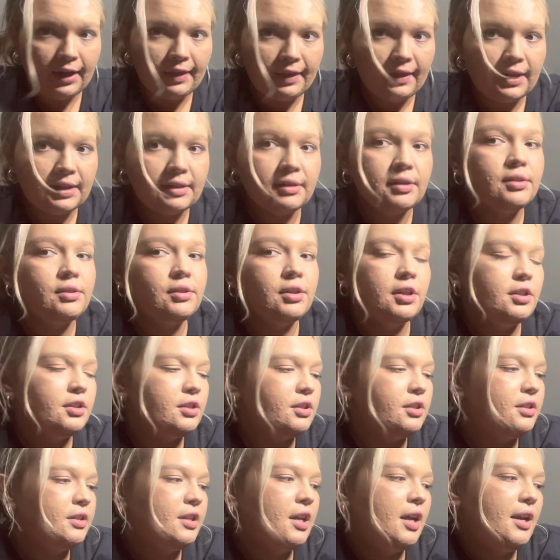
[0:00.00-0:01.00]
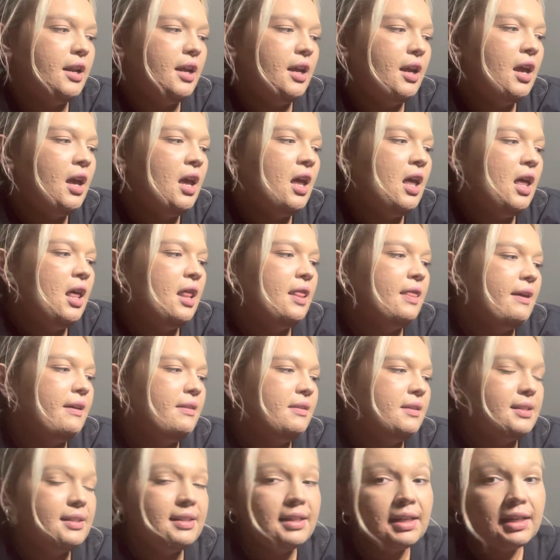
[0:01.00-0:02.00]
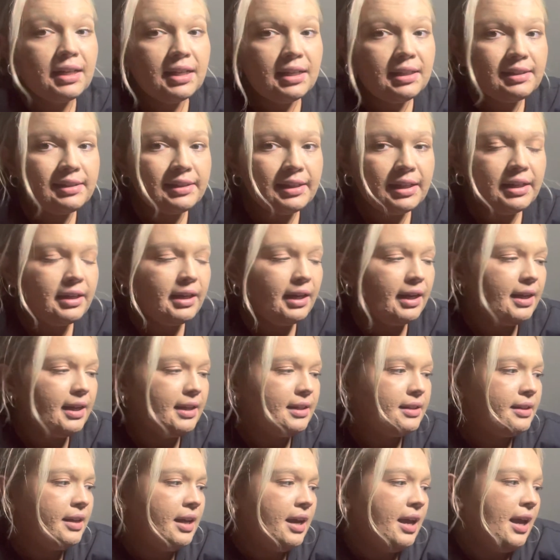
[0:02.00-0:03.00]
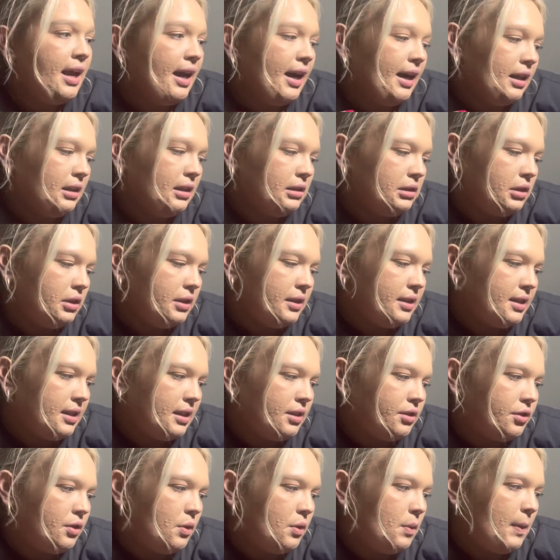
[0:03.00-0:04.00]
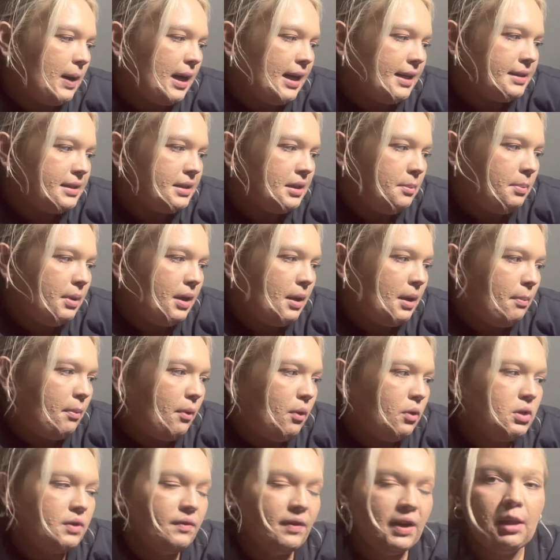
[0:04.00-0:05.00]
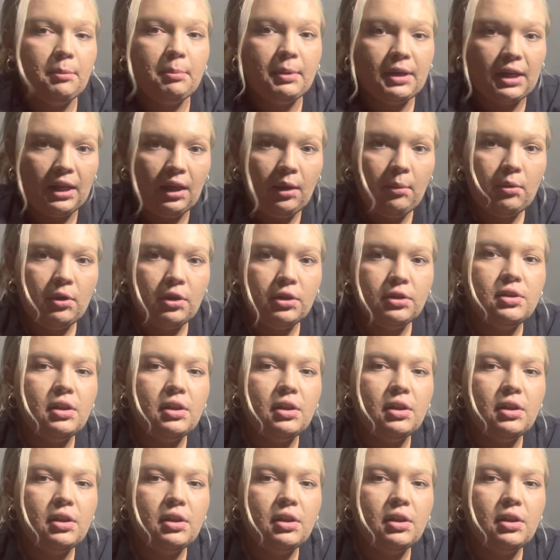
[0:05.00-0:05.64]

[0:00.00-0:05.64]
That's a certain study that the CDC does, and it looks into why some people develop inhibitors.